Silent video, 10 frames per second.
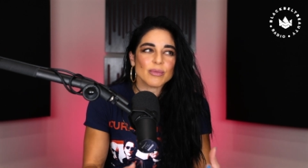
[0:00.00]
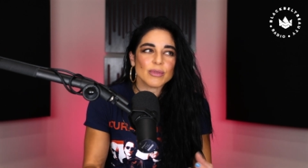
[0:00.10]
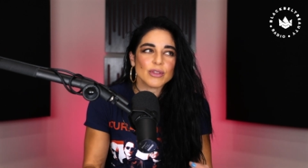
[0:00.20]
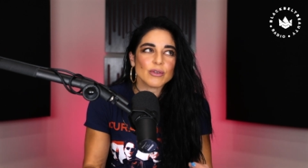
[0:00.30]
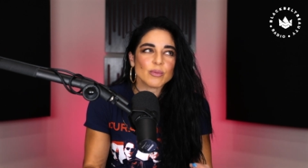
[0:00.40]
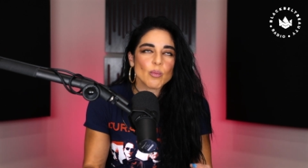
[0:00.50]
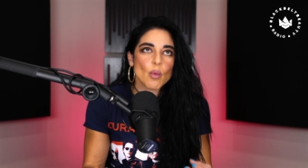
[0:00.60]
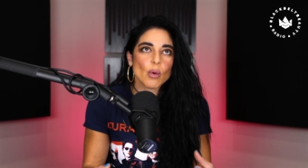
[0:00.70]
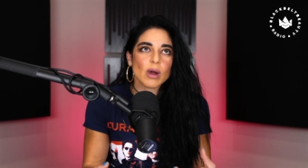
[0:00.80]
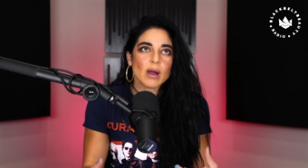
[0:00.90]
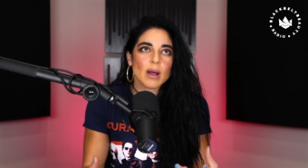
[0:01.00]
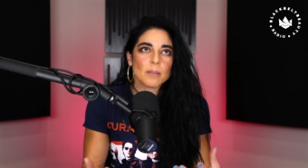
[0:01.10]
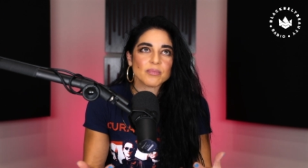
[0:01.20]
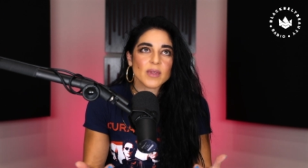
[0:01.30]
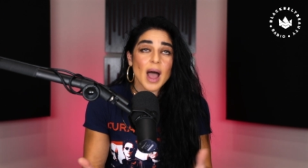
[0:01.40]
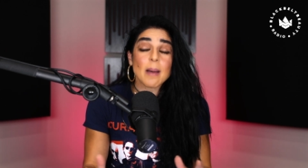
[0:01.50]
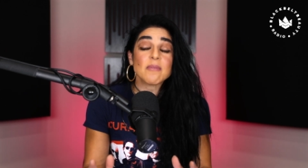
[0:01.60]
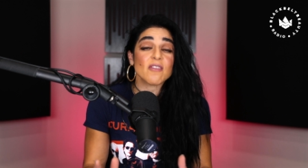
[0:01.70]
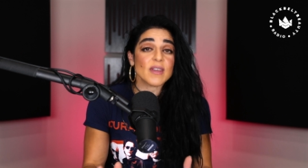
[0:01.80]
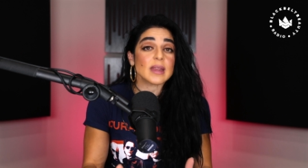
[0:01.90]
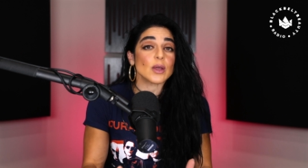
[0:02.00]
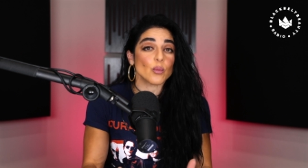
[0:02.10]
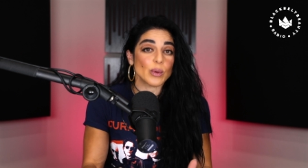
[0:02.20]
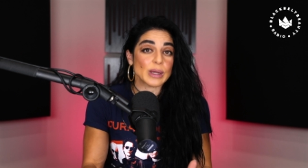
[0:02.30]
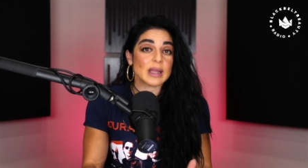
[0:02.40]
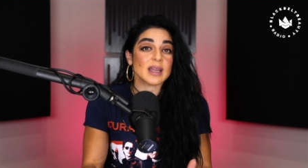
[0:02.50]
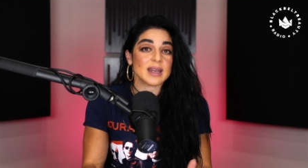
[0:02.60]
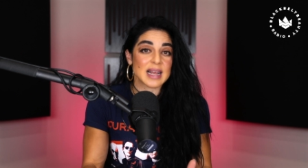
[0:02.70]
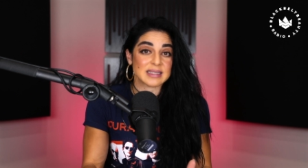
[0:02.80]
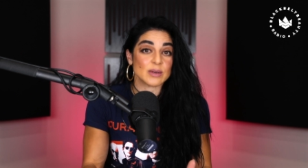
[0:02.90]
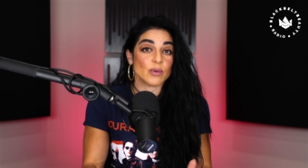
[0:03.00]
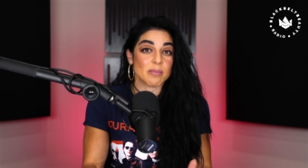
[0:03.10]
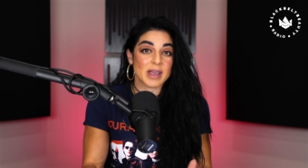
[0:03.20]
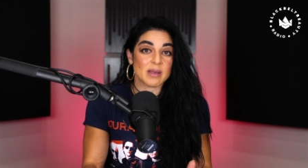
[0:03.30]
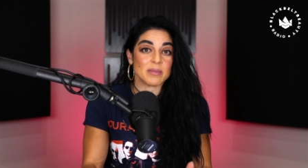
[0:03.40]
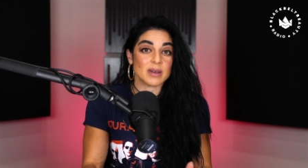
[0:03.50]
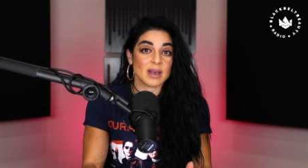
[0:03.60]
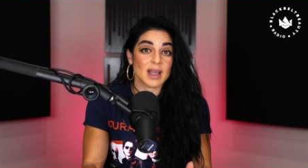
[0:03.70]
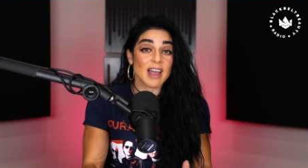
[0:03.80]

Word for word: there's more I'm feeling really connected with my community.